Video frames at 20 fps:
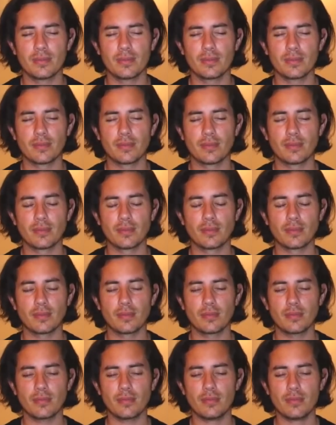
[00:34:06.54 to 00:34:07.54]

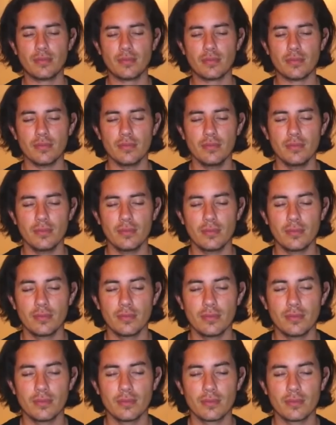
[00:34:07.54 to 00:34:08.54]

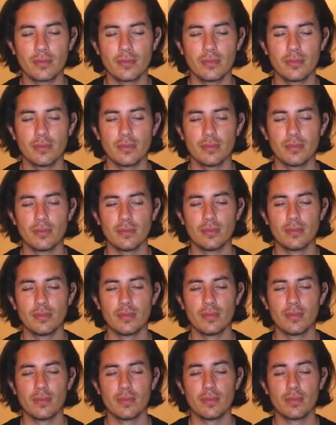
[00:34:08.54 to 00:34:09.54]

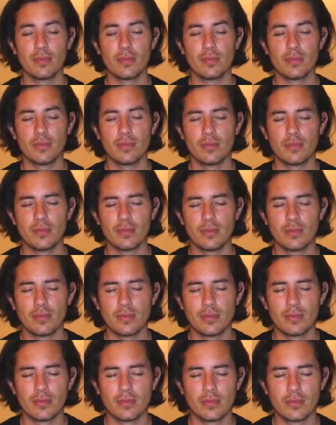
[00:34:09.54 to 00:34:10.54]

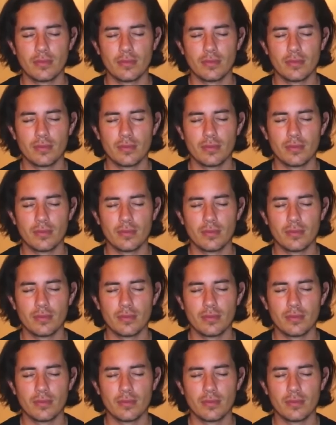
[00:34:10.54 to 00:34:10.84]
Nobody speaks.